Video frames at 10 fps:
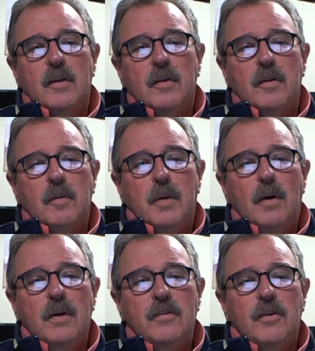The, the
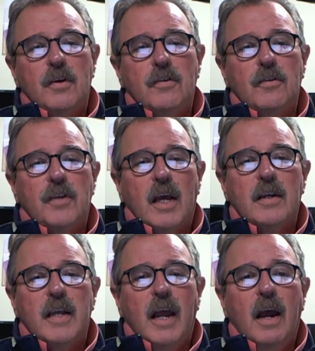bonus is, is
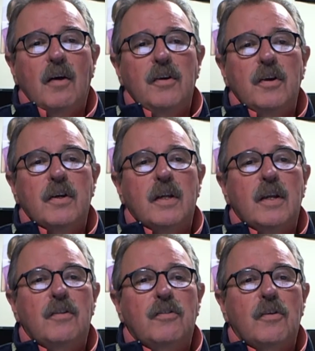that now you can
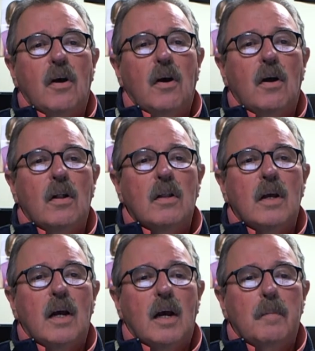install
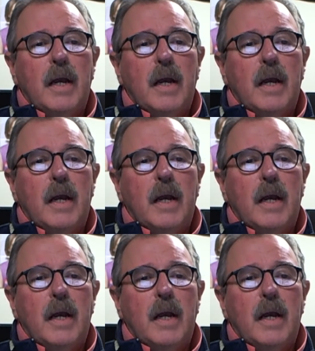uh,